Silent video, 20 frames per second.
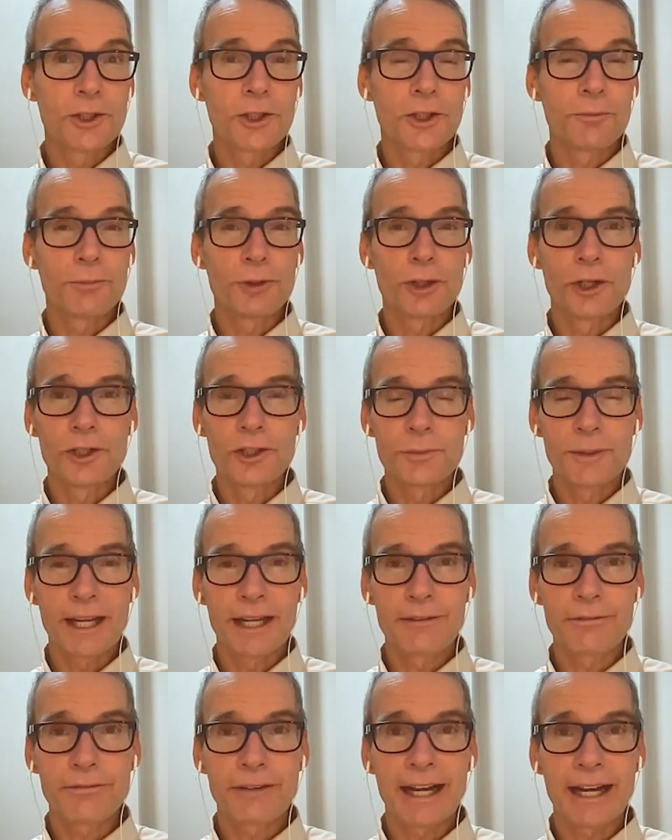computers would
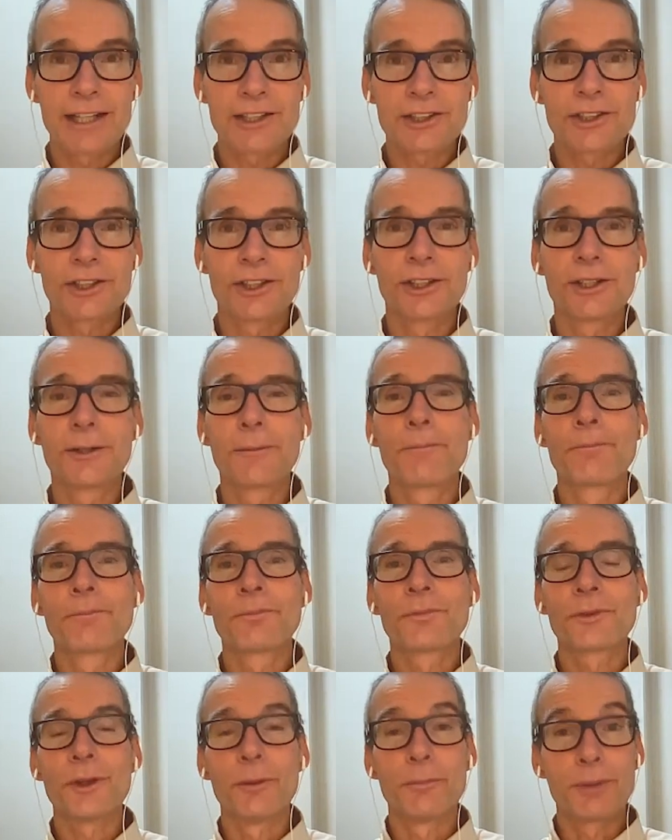get faster,
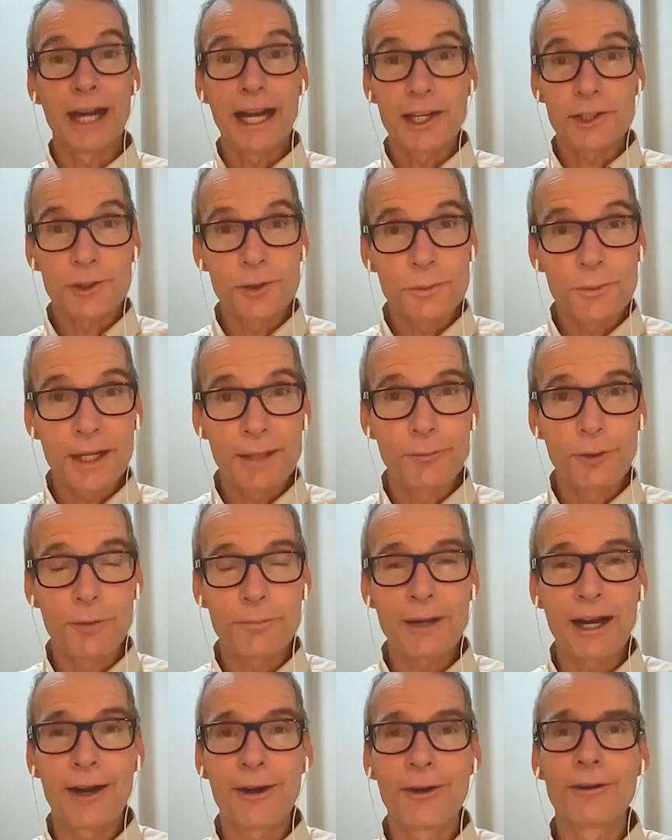the browsers would get more
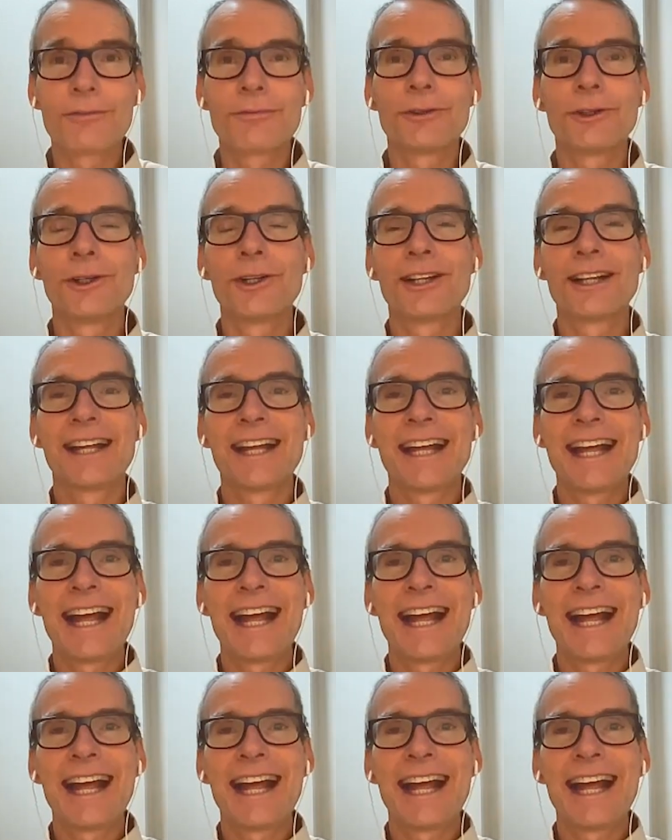powerful,